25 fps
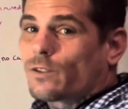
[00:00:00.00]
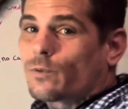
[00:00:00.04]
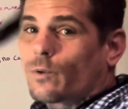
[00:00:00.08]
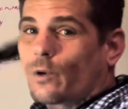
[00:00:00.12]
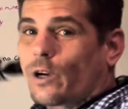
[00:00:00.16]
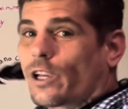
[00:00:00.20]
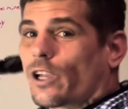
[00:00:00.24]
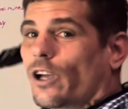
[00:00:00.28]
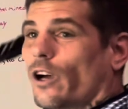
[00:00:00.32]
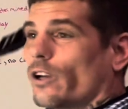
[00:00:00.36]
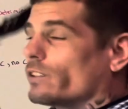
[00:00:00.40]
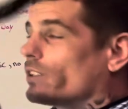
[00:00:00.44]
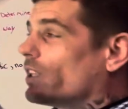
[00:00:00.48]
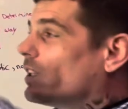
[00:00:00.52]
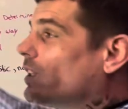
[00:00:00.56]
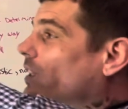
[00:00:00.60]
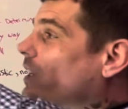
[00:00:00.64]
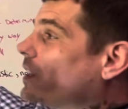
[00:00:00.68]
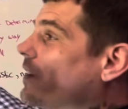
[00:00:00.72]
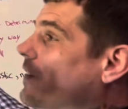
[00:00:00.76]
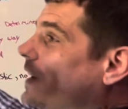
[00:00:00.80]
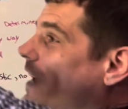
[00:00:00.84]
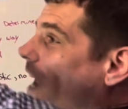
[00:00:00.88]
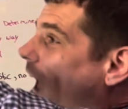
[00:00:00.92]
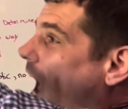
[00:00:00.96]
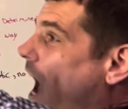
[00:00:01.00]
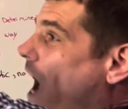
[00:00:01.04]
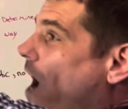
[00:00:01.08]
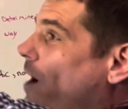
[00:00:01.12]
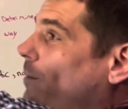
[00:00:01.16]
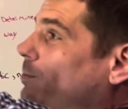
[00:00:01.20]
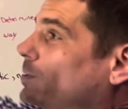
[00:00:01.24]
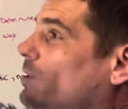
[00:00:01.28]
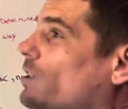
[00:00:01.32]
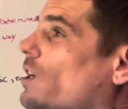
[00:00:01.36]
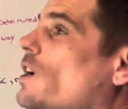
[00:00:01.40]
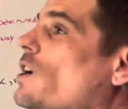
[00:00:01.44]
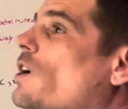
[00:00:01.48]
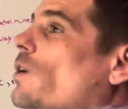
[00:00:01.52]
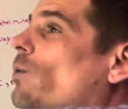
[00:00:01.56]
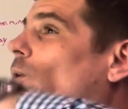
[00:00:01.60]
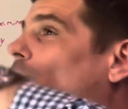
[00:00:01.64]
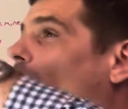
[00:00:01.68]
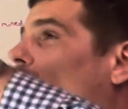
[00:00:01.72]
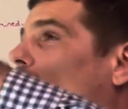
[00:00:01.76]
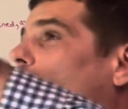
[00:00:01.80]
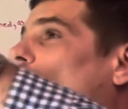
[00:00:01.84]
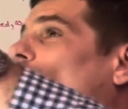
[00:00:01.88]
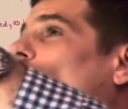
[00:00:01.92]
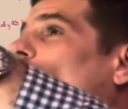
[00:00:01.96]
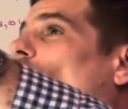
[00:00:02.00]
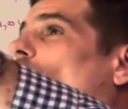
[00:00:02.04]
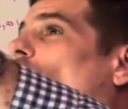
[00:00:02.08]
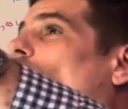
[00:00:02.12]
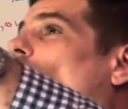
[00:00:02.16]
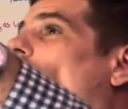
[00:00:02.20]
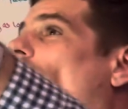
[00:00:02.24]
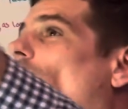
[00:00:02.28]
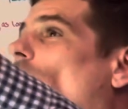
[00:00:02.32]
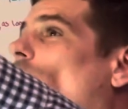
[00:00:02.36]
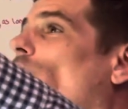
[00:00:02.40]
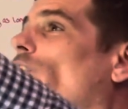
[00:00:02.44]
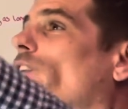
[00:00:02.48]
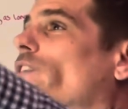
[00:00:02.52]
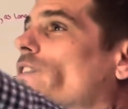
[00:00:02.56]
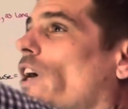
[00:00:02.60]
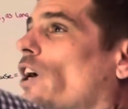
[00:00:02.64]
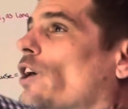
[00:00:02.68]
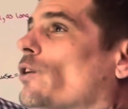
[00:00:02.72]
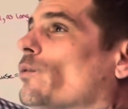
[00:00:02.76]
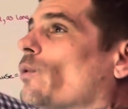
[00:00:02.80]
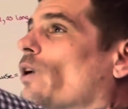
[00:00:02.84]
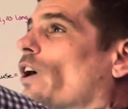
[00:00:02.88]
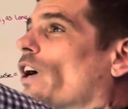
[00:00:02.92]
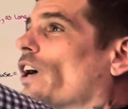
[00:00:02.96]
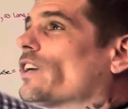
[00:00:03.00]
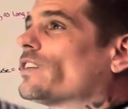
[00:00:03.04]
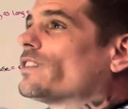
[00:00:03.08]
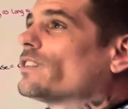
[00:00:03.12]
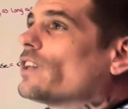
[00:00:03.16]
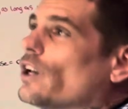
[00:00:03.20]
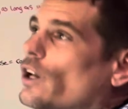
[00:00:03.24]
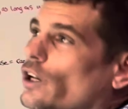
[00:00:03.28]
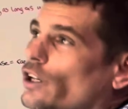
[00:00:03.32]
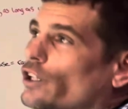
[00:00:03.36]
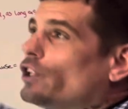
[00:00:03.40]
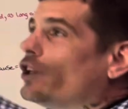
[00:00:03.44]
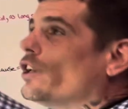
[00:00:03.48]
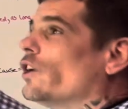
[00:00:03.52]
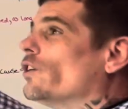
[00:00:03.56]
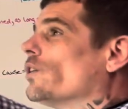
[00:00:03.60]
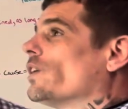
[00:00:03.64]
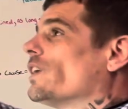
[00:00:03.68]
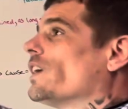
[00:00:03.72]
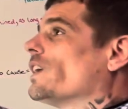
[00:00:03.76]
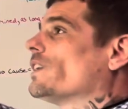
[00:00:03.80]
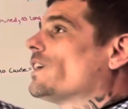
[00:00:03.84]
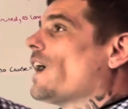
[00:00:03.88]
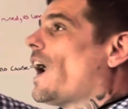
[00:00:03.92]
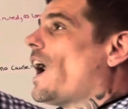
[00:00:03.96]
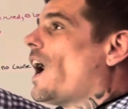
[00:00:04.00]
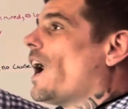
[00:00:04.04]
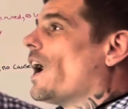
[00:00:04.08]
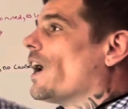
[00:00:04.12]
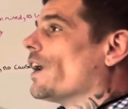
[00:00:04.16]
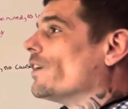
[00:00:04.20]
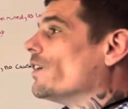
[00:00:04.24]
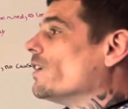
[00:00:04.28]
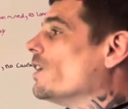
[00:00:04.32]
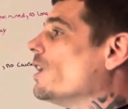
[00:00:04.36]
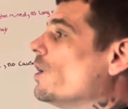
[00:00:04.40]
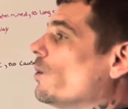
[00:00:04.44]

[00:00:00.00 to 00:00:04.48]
where he goes, into the gaps. Once we know how the sun works, you don't need God.